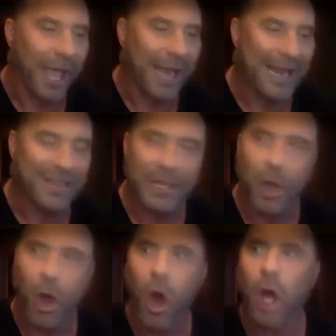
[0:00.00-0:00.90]
And I think
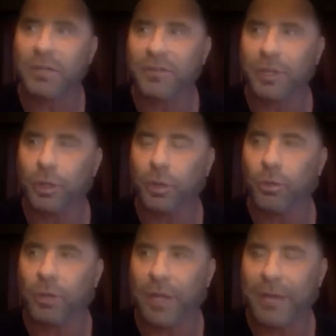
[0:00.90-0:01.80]
all of
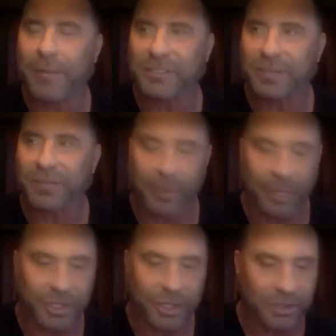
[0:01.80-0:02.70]
you, like myself, and I'm
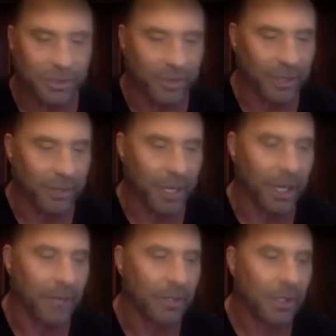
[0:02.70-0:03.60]
going to share something in a
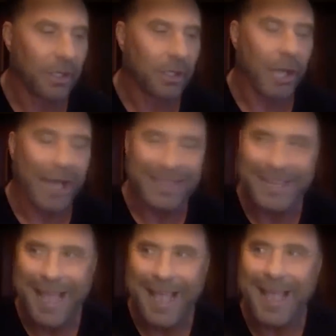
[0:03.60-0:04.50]
minute. I
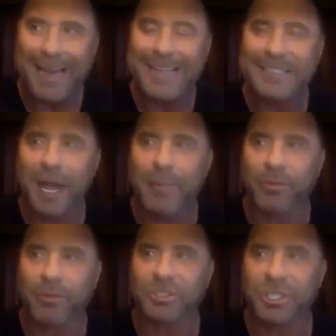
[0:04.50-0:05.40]
think any type
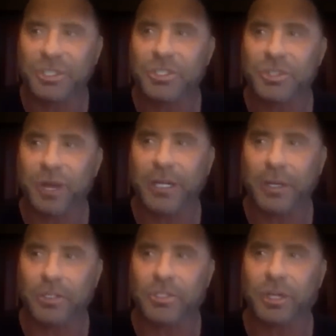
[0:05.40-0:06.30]
of resistance training
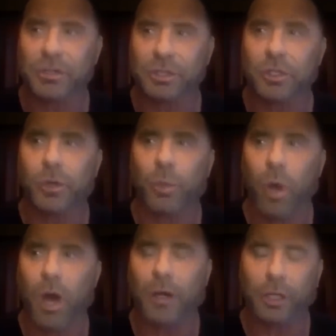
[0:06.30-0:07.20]
you can start to do in
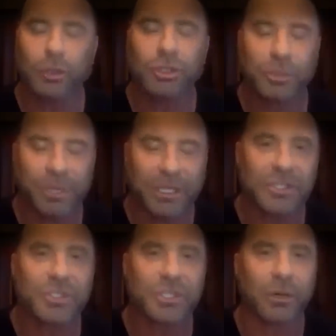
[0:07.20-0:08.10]
water, you should be
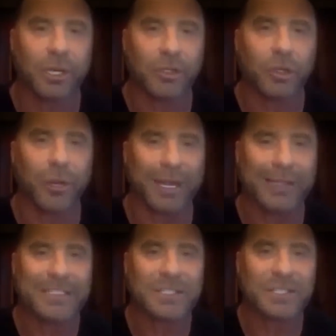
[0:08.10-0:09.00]
considering doing,
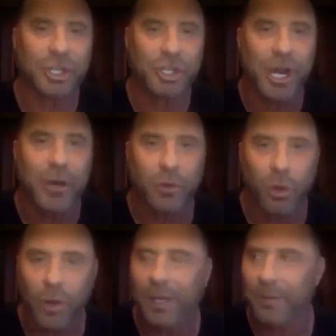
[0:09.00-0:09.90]
at least as a
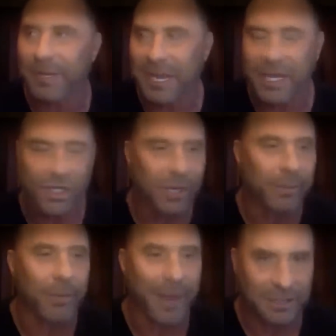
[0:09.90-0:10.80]
general recommendation I'm
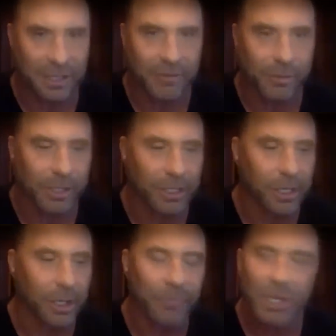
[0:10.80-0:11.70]
going to make to everybody
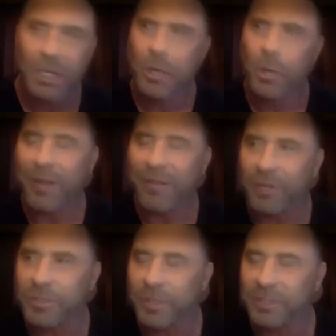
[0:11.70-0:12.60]
here. When I
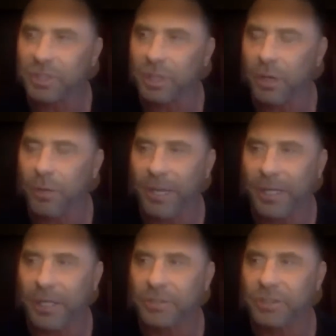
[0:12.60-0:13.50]
first met Stallone
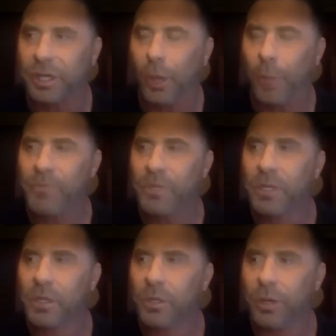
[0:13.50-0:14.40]
many years ago,
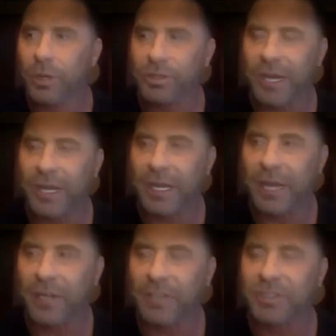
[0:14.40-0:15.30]
we were training
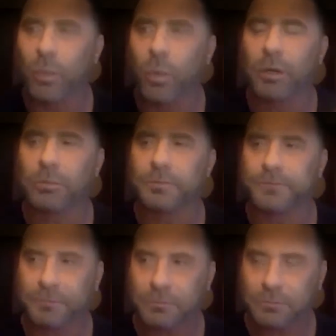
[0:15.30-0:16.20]
together. I said, What are,
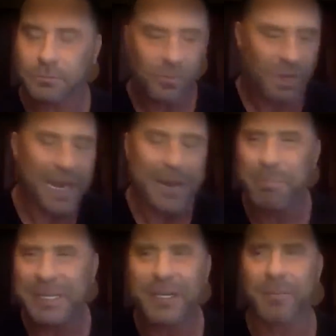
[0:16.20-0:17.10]
and
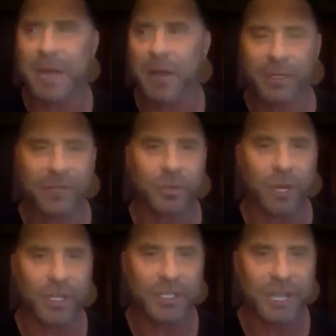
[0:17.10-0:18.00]
I'm beat up now. I've been lifting
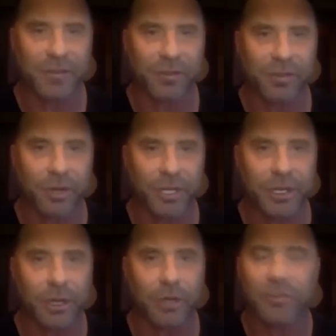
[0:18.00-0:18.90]
weights now for 30
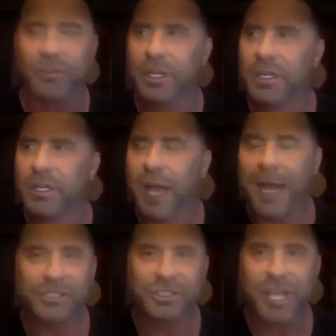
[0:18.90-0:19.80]
years.
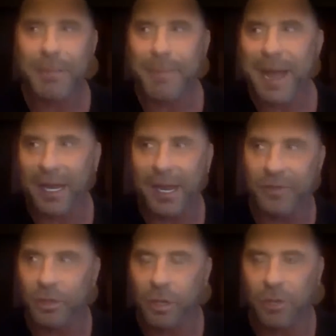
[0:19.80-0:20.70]
I just came back
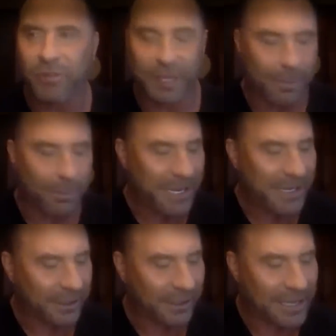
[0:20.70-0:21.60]
after COVID.
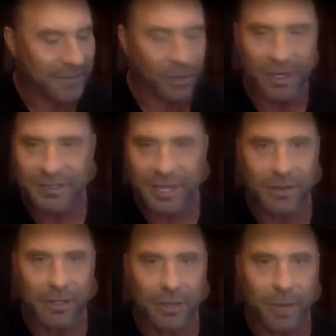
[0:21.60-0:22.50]
Immediately, I've hurt a
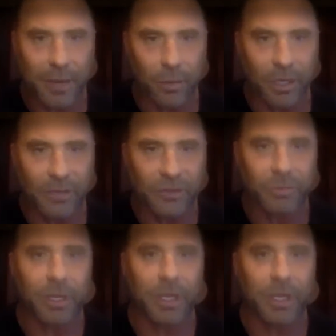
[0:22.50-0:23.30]
tendon in my wrist.